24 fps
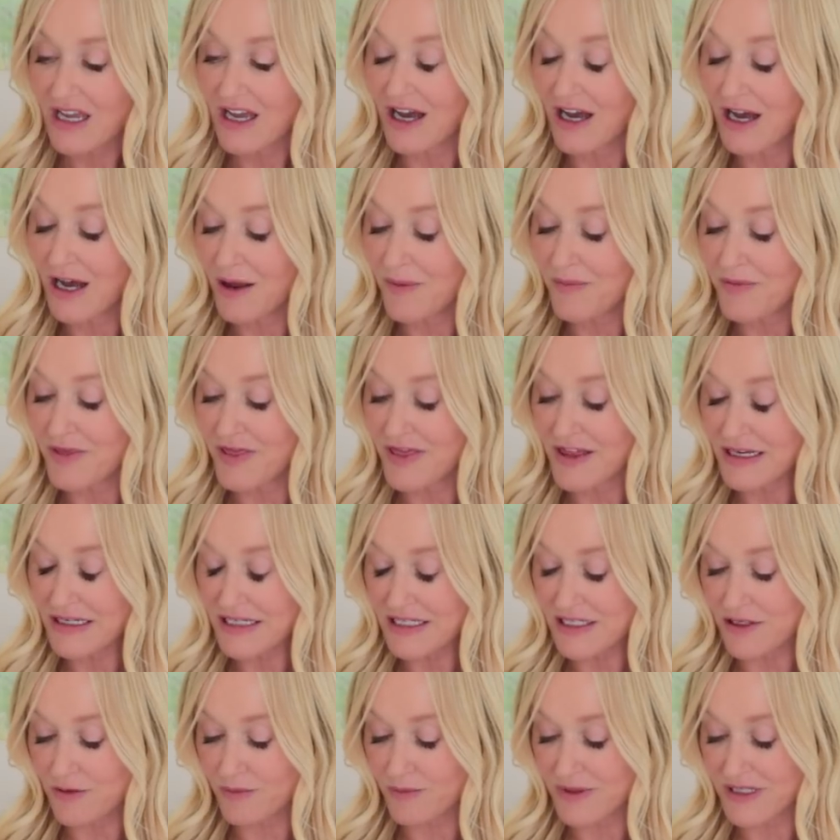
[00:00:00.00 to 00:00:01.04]
um,
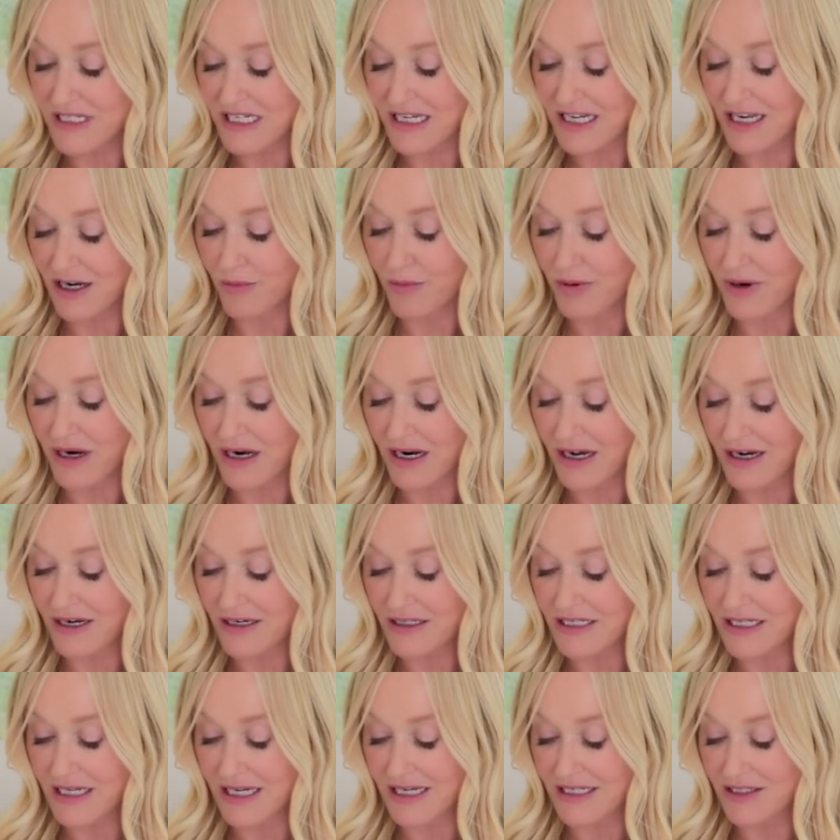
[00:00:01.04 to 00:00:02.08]
this particular
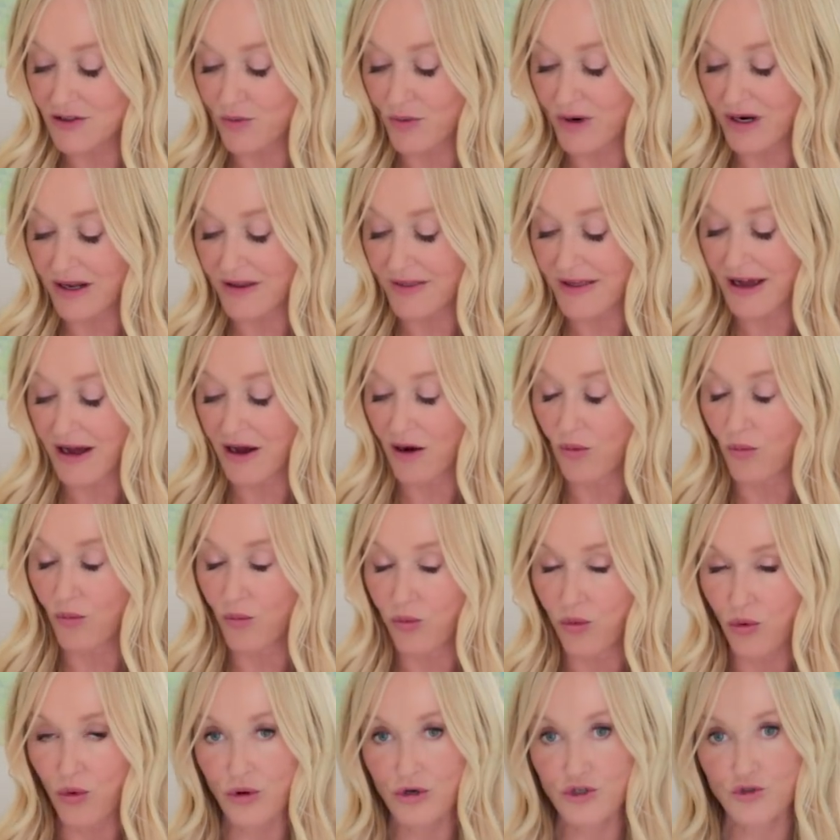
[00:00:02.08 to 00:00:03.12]
product is one of their
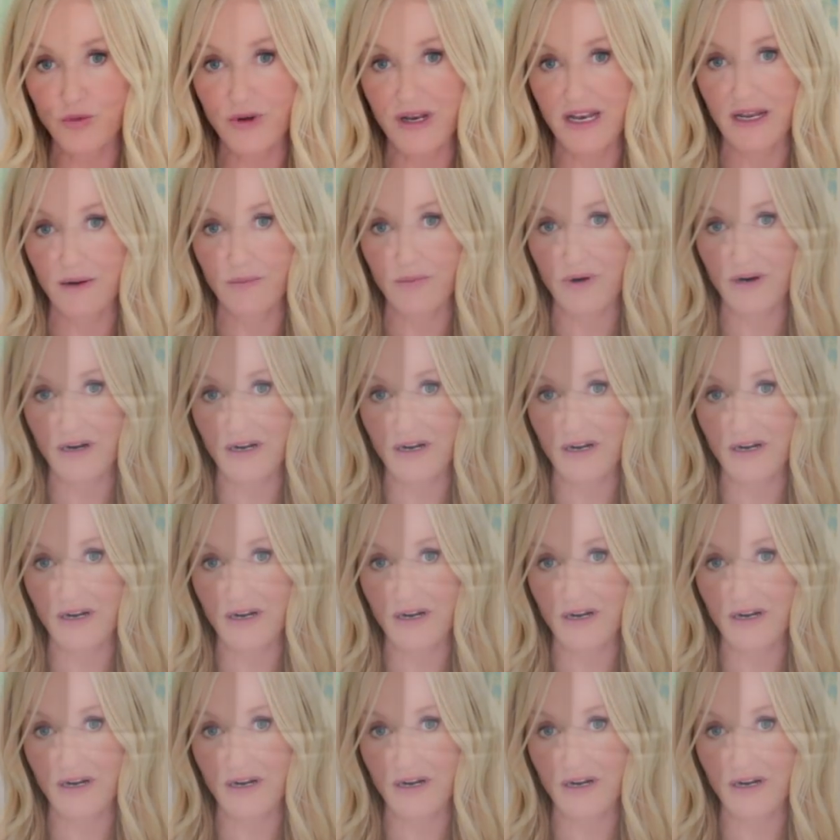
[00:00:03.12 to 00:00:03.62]
award-winning